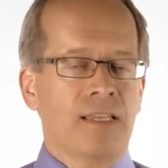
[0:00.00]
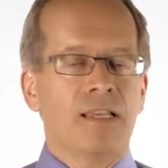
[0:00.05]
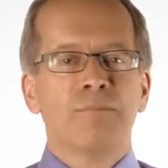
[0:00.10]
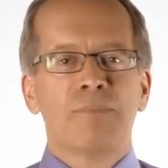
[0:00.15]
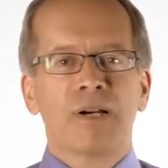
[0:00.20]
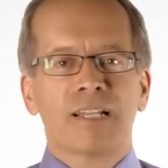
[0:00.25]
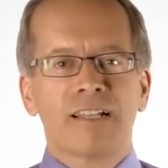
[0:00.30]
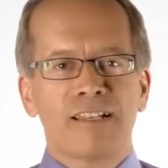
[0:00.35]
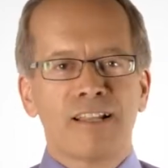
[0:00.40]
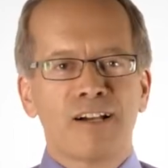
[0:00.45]

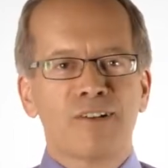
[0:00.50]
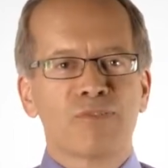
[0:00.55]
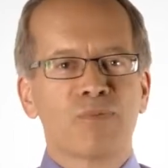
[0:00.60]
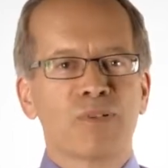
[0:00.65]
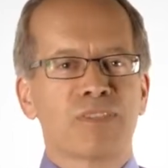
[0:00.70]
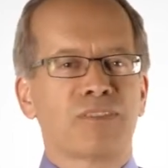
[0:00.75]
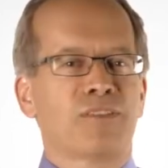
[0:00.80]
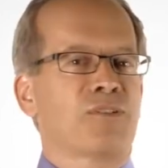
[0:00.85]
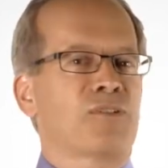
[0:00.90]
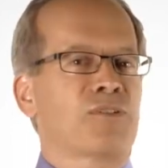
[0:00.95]
But enough
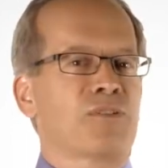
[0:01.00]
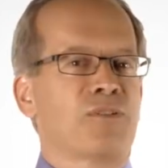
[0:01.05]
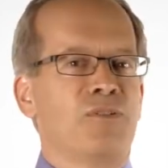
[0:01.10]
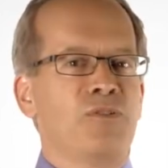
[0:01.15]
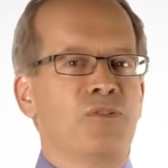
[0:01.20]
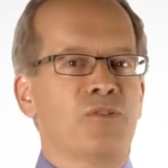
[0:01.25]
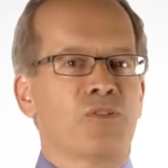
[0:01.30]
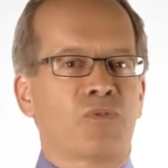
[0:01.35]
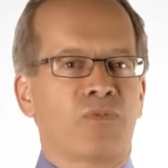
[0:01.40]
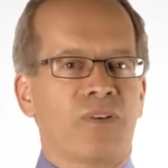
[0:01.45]
with the
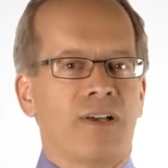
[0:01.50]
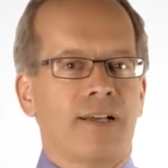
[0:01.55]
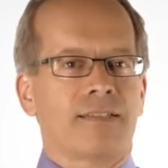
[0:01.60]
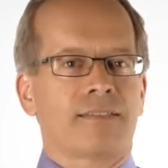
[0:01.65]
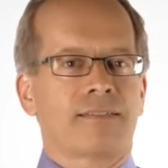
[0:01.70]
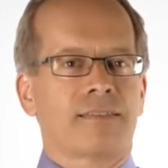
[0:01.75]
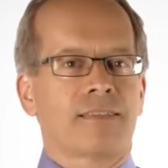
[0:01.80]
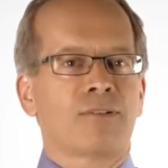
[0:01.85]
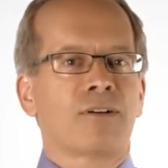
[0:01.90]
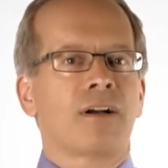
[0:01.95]
snooze
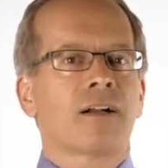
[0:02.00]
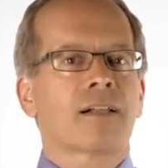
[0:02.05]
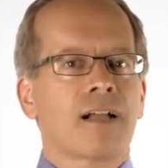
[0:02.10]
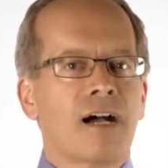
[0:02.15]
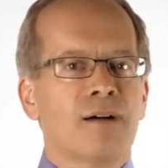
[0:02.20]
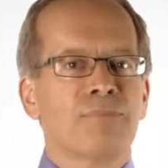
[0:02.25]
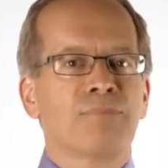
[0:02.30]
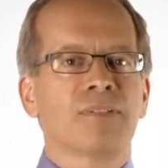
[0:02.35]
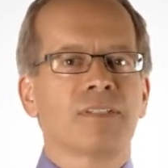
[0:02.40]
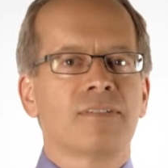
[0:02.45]
fest. There are a
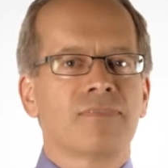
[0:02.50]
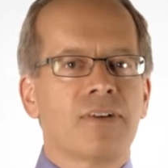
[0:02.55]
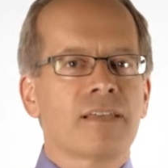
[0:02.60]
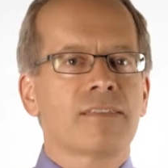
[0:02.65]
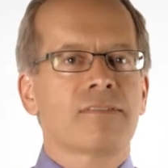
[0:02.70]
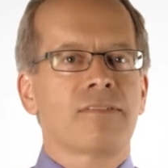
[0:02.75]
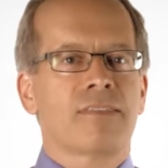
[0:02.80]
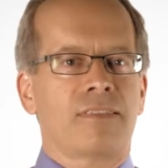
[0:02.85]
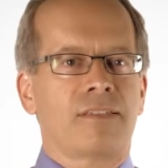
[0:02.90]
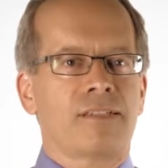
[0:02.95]
couple of
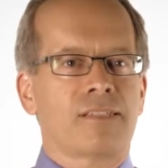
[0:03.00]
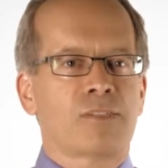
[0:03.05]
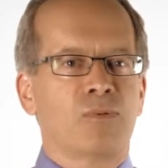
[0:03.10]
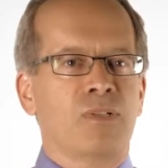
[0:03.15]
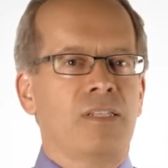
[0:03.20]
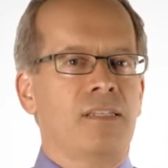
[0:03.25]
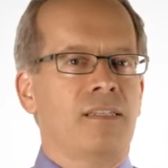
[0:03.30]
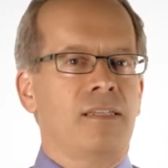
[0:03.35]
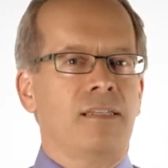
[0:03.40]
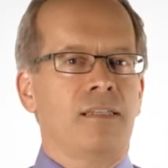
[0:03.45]
other things
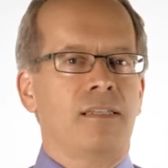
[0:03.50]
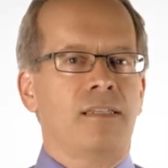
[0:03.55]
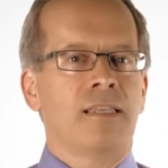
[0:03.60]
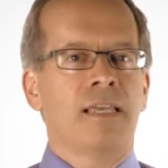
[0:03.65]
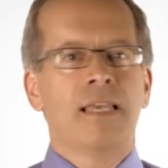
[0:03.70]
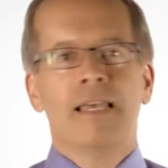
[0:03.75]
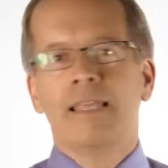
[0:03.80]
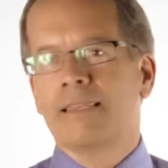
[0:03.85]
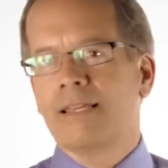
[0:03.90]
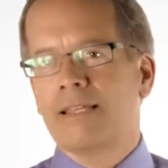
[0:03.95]
we need
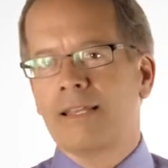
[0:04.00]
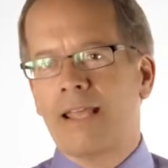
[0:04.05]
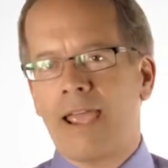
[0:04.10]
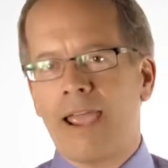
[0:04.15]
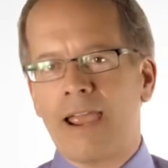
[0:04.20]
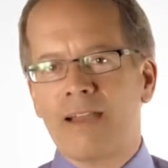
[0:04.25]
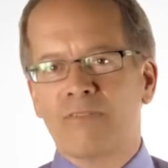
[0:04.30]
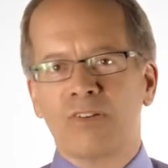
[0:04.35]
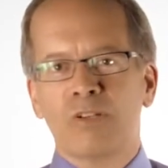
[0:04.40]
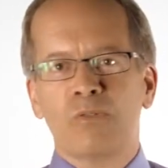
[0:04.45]
that
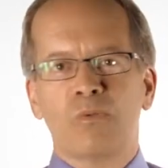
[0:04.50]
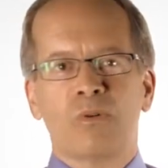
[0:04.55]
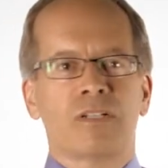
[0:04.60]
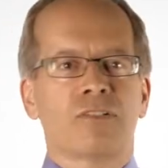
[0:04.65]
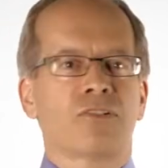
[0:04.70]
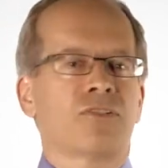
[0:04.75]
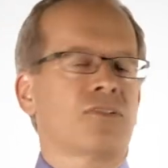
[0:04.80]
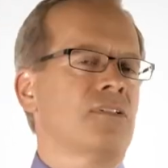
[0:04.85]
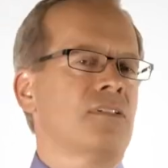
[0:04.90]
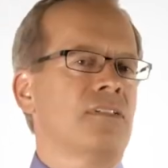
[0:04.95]

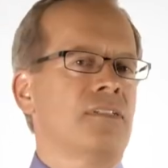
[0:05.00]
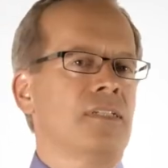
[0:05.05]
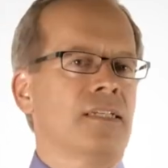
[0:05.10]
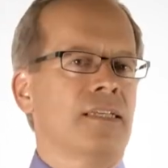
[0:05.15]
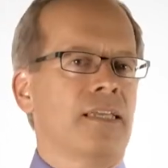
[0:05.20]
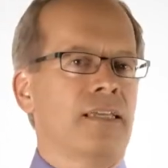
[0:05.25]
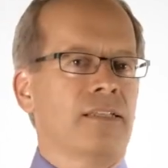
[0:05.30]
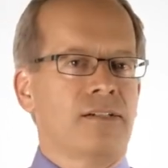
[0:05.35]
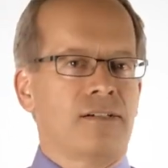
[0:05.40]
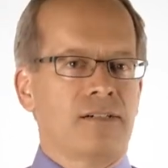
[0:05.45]
everyone should dig
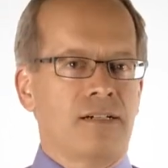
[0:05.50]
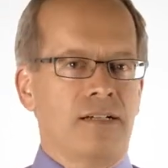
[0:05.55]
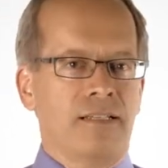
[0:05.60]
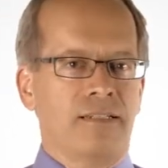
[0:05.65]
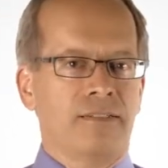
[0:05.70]
in on.